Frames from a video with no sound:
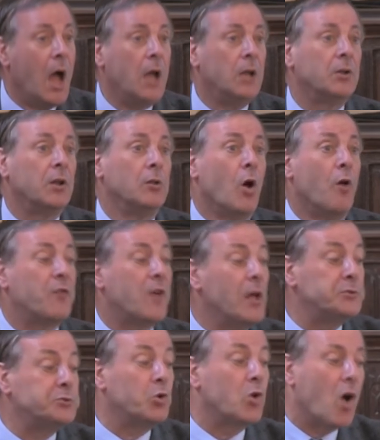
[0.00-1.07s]
And a lot of
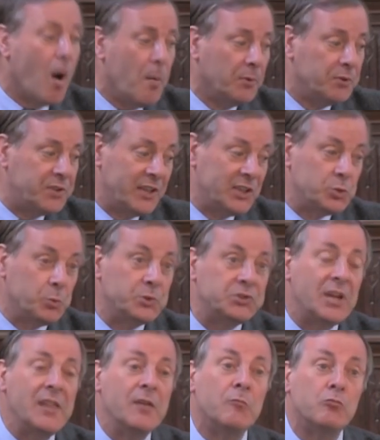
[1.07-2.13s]
cultural commentators would
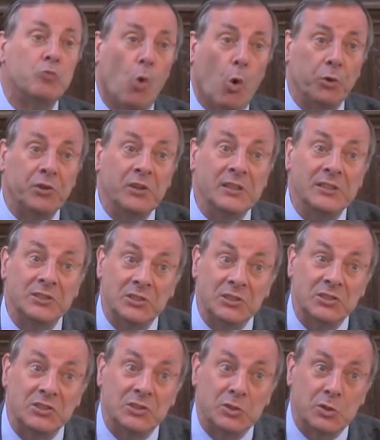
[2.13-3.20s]
say that Rorty is
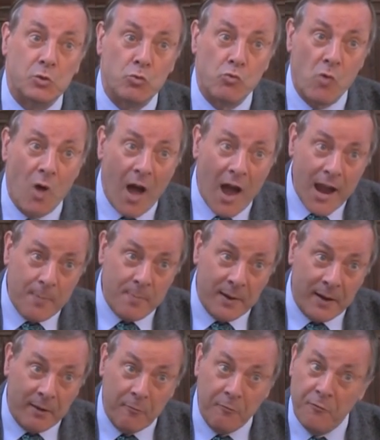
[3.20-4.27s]

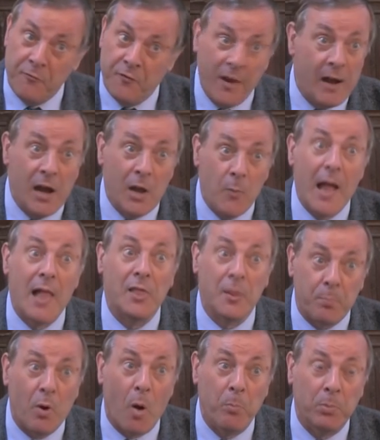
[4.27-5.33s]
describing very well
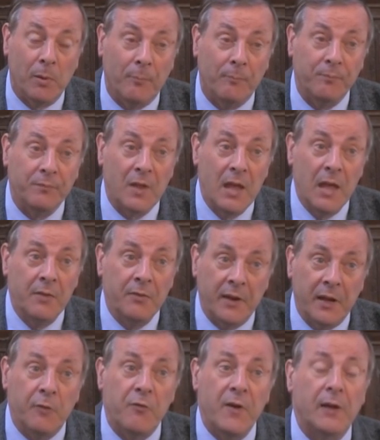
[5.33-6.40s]
the problem.
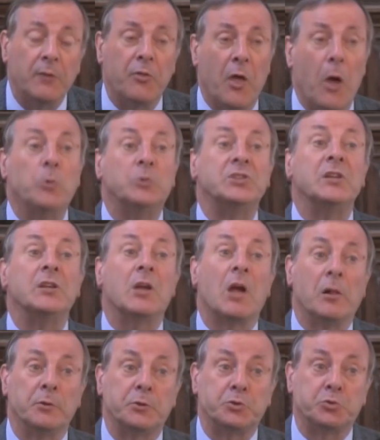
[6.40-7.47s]
In effect, those in
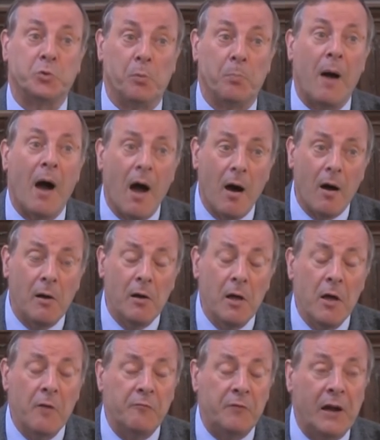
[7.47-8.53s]
cultural power
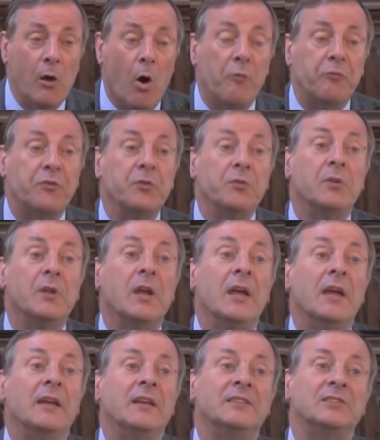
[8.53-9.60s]
very often
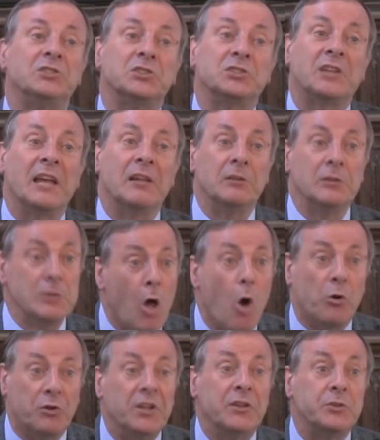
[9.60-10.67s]
just get
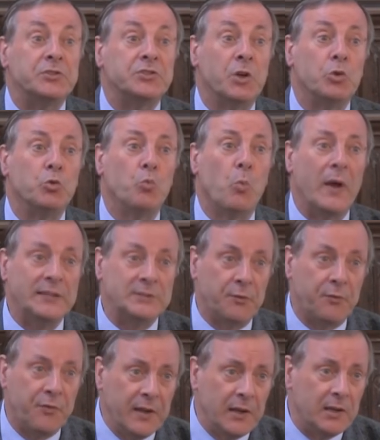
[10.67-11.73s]
locked into certain ways
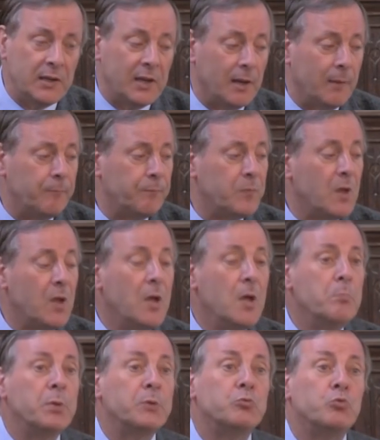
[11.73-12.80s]
of thinking.
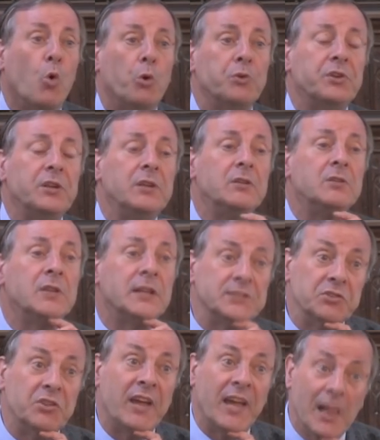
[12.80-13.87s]
But Rorty
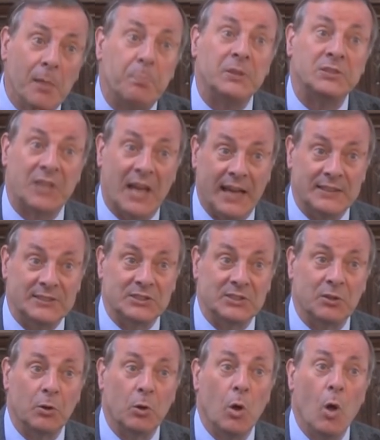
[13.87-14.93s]
doesn't help us
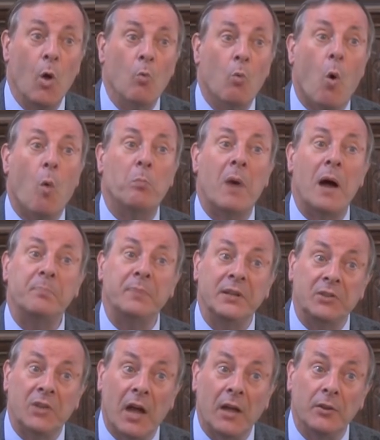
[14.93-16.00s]
ask what might
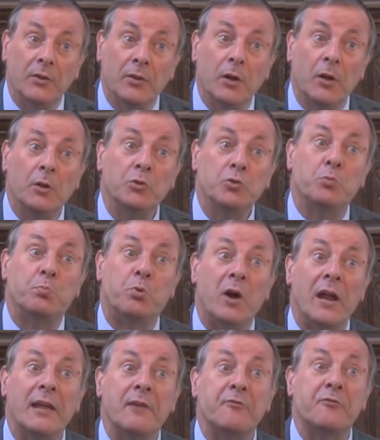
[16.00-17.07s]
be done to
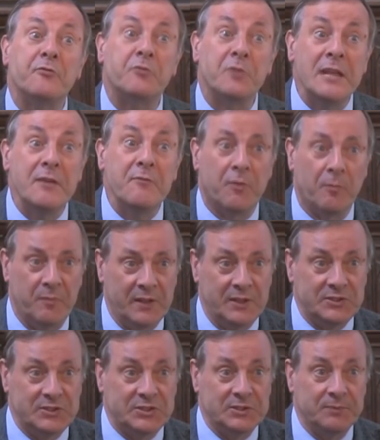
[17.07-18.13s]
break free from
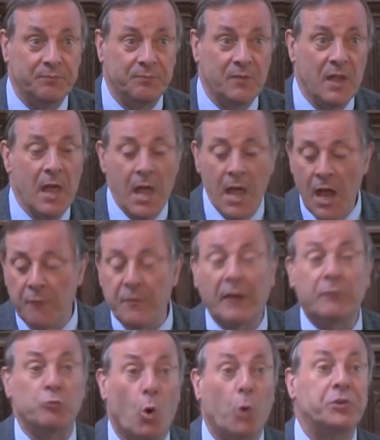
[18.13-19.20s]
this. In
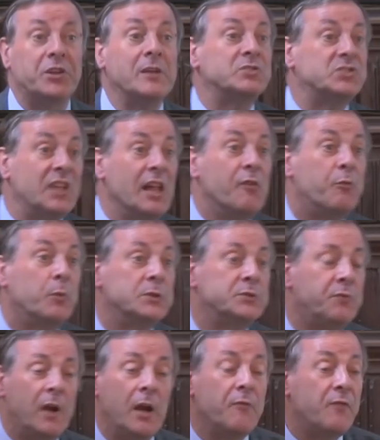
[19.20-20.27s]
fact, Rorty himself
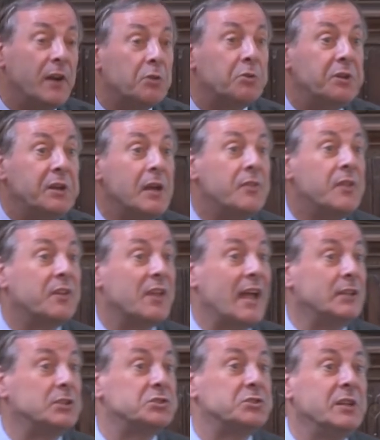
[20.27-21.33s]
was very, very clear that
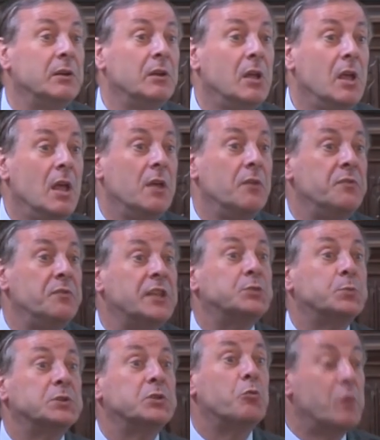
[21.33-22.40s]
actually
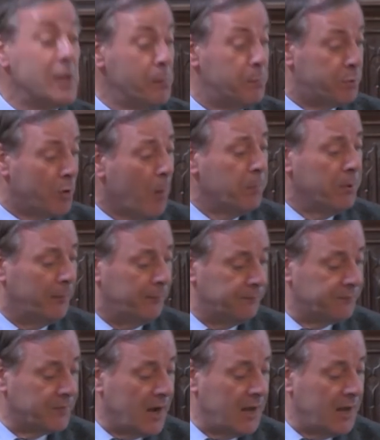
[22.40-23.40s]
this was a real problem.